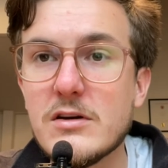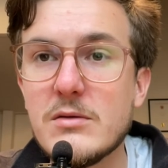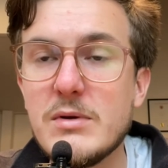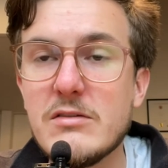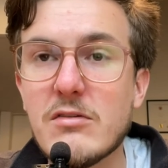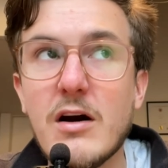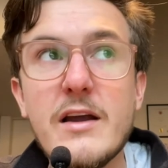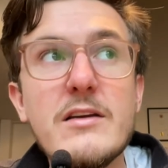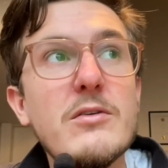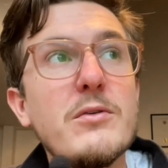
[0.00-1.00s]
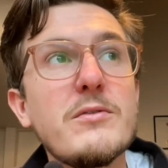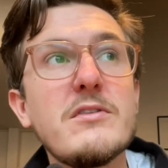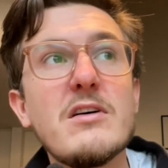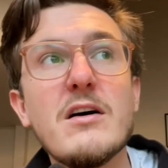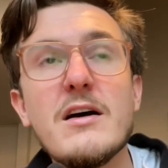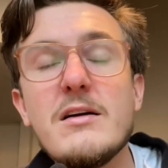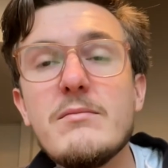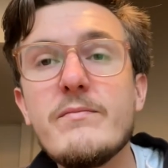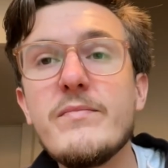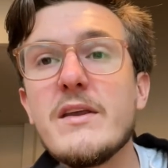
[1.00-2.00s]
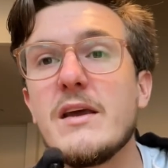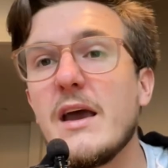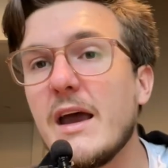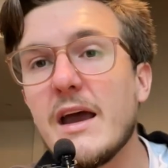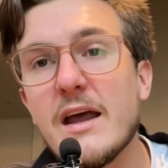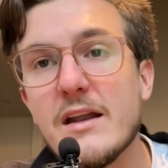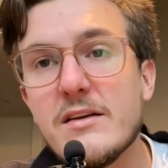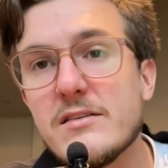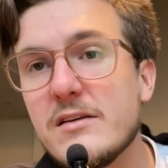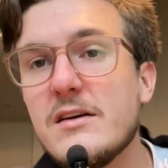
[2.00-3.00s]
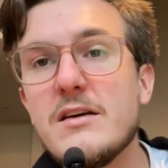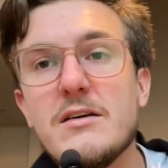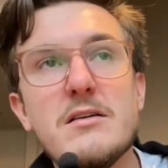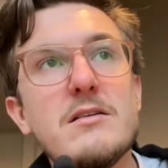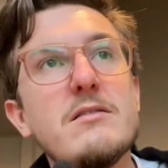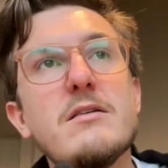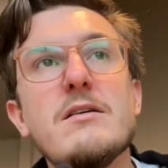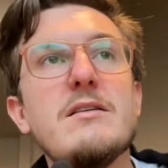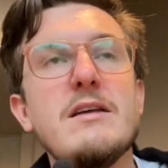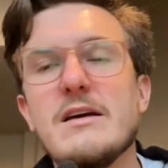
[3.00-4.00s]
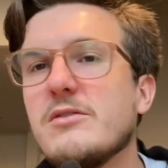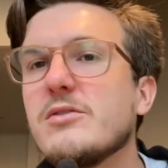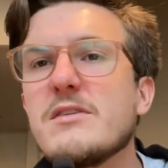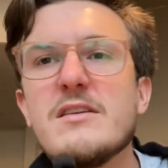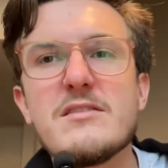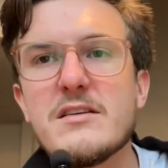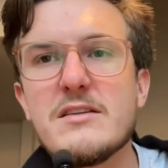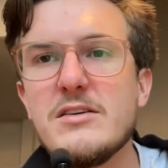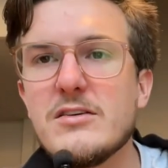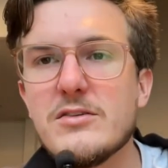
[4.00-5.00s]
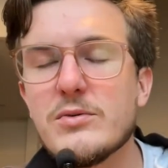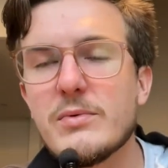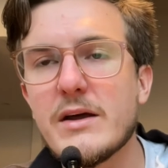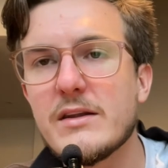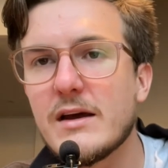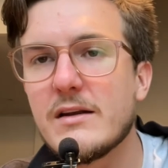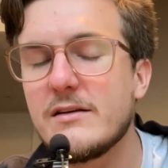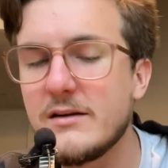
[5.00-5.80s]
to be right all the time. And yeah, look, there's nothing you can do about that.